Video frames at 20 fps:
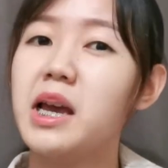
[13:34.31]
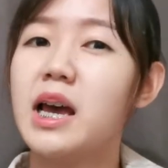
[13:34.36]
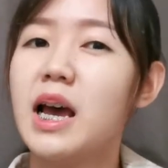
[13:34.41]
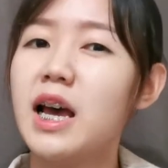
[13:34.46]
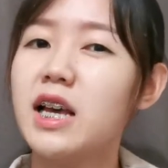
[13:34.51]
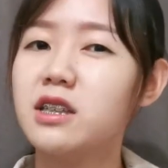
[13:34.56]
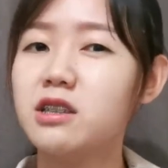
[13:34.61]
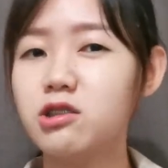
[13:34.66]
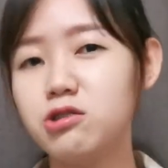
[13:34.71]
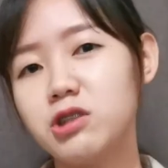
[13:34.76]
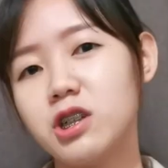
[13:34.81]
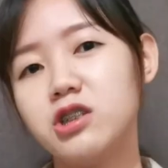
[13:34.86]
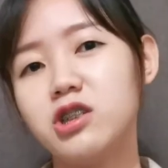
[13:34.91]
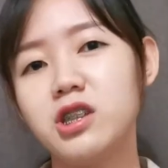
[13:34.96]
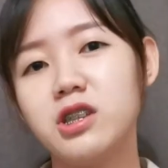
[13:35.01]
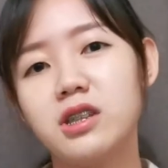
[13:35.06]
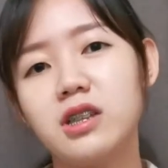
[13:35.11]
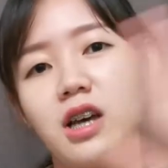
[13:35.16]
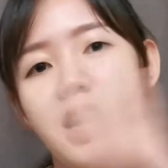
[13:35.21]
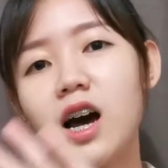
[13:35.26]
and stretch
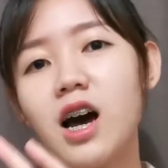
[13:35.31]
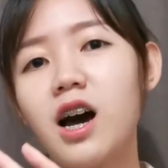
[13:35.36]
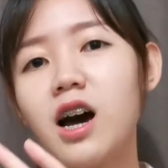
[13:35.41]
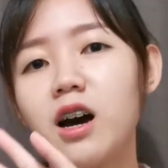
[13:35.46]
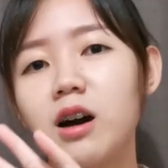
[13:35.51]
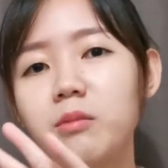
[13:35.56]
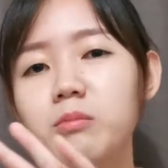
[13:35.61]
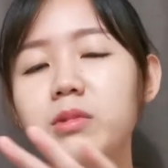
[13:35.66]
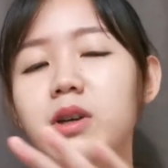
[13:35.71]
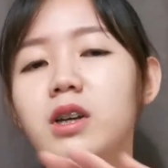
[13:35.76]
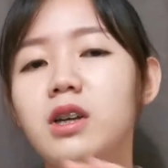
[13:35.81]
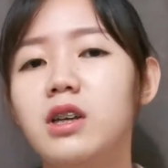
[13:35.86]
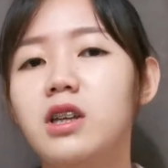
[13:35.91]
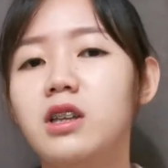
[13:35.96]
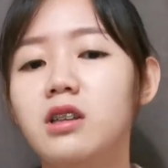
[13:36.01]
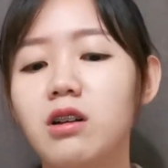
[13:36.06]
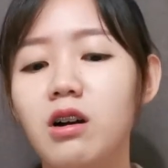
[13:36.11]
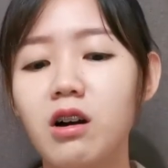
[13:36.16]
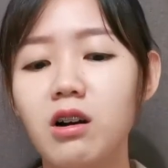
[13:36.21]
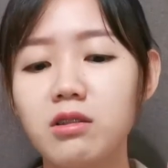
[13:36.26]
his arm in
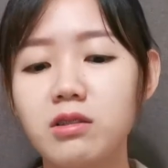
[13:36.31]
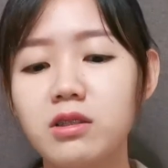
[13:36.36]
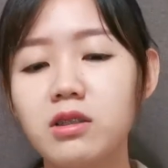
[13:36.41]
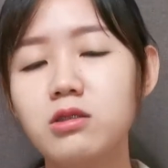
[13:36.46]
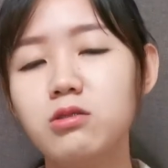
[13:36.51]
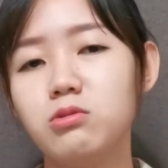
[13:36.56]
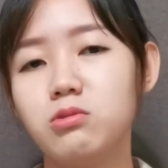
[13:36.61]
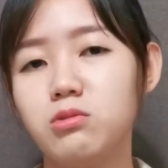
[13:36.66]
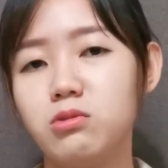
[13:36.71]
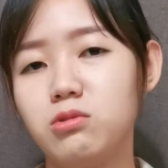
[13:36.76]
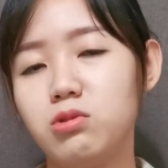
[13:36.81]
order to